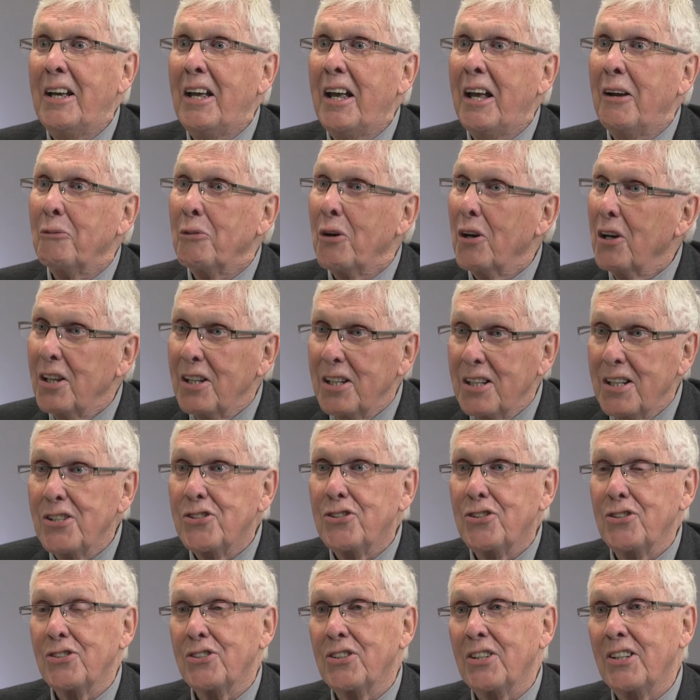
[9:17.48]
And one of the
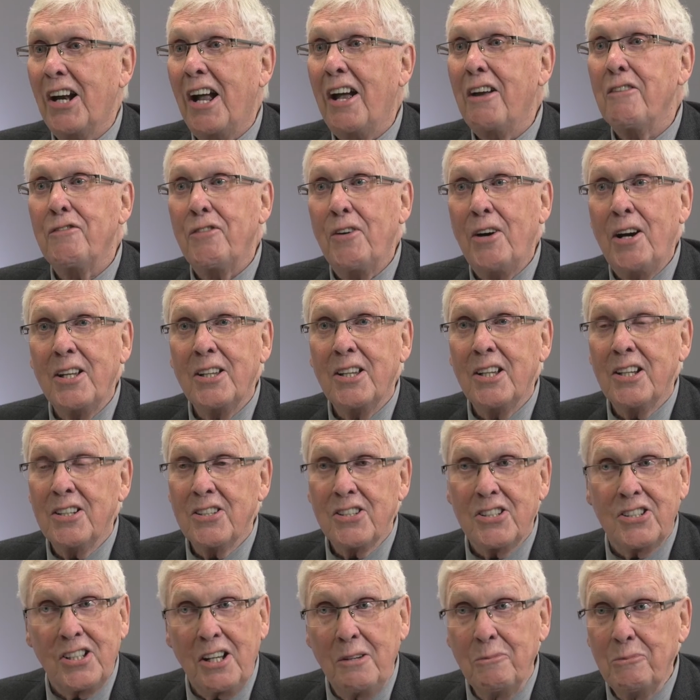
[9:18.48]
issues that I find that
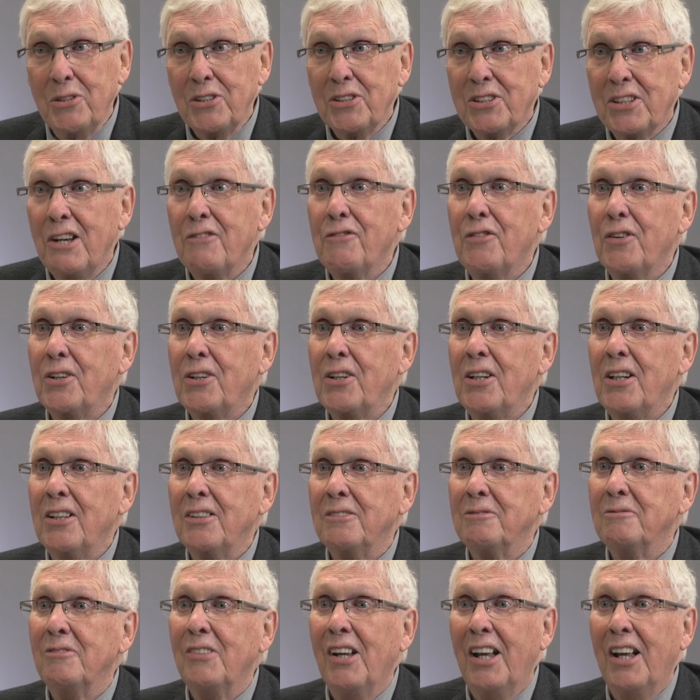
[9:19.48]
is somewhat difficult